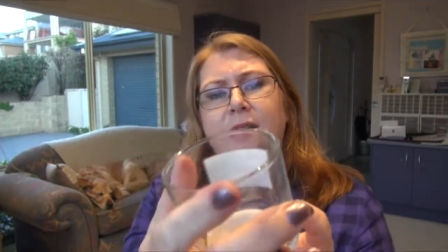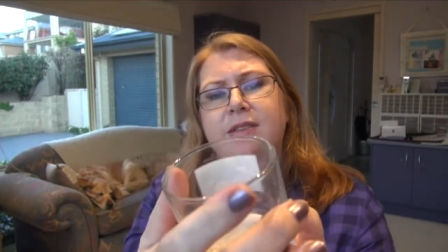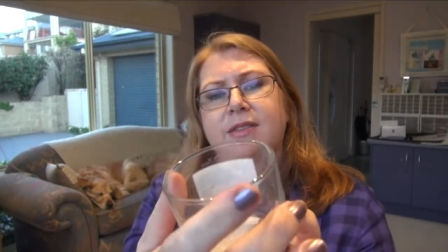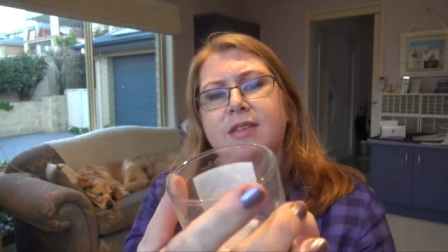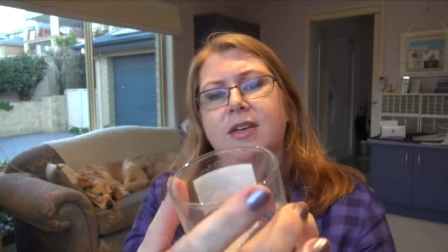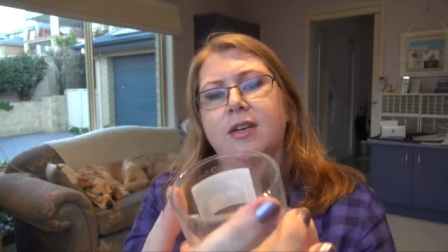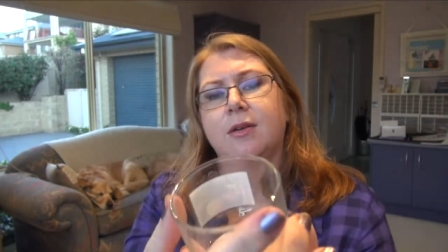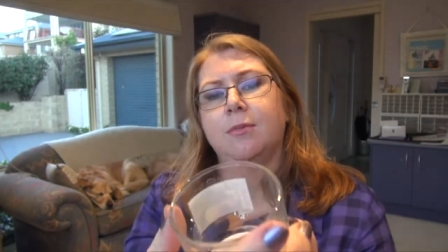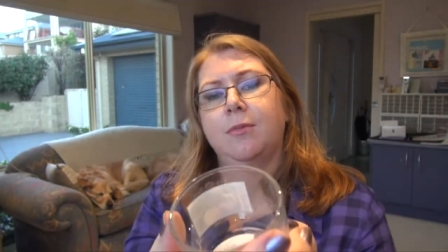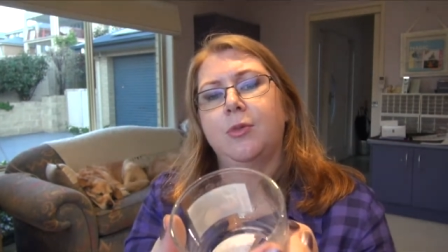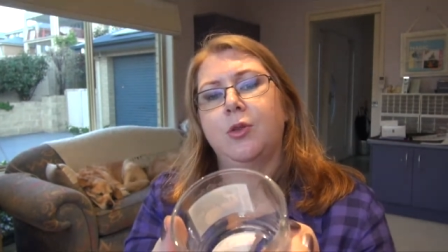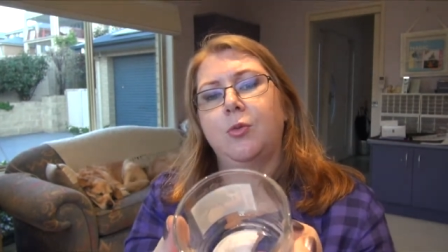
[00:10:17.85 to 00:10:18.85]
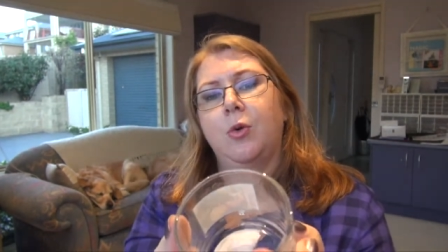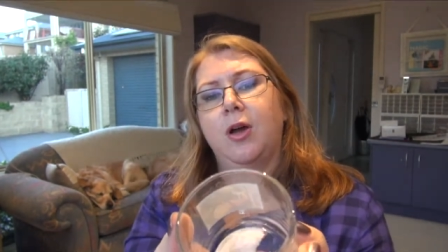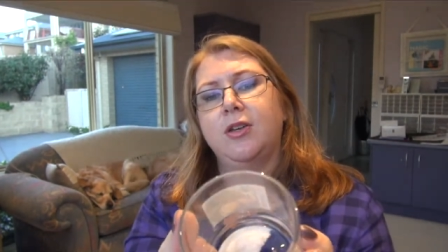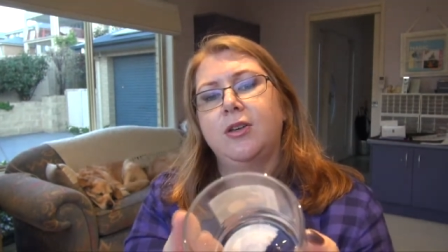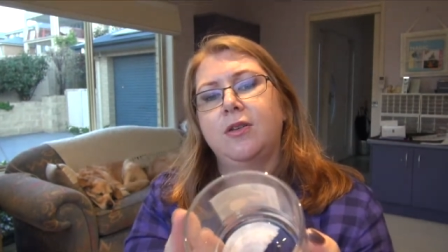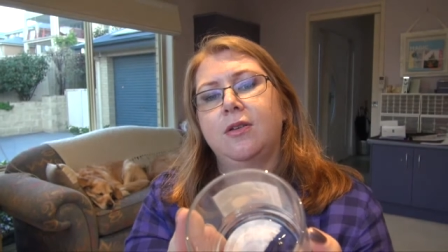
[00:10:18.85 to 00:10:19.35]
is the um, the
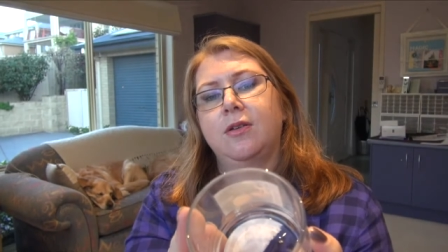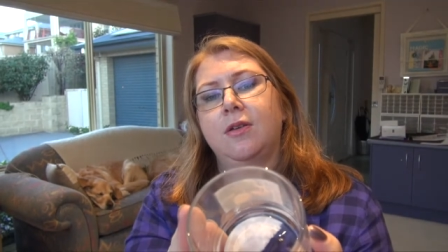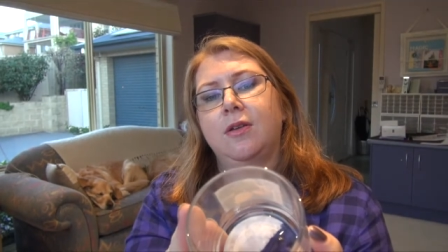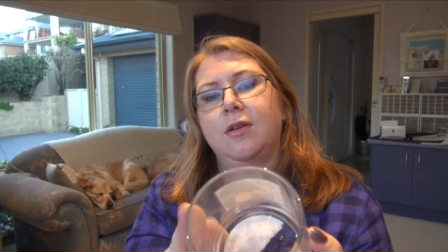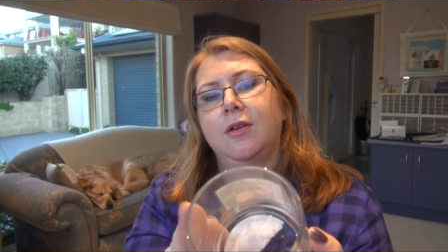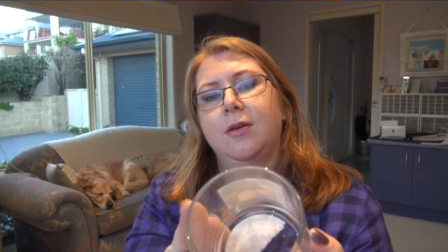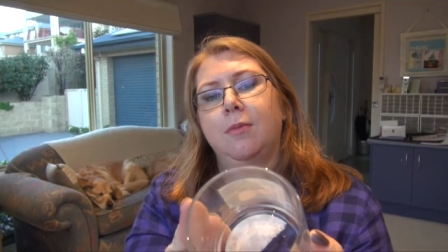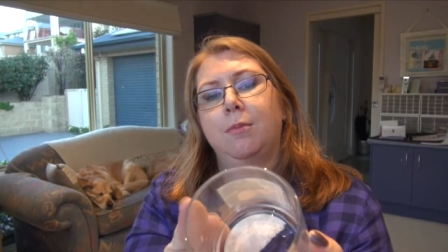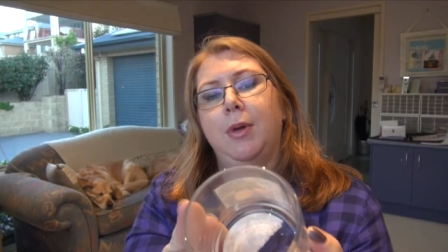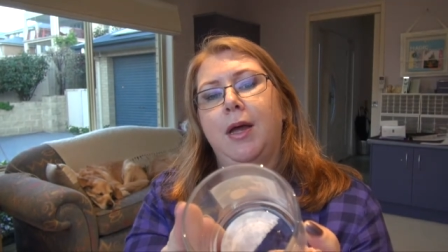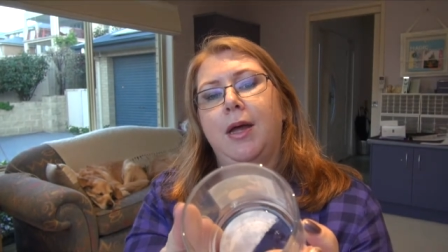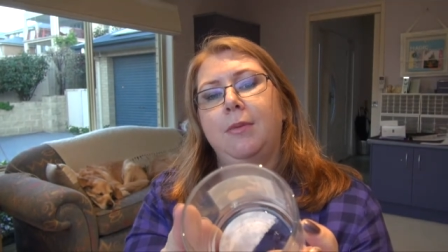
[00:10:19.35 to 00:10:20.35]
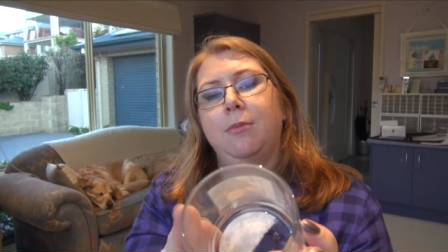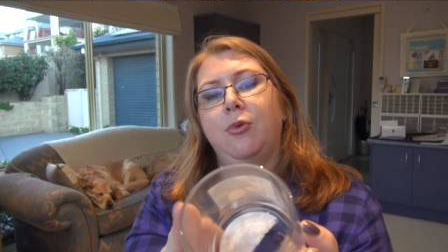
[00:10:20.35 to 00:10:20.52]
white barn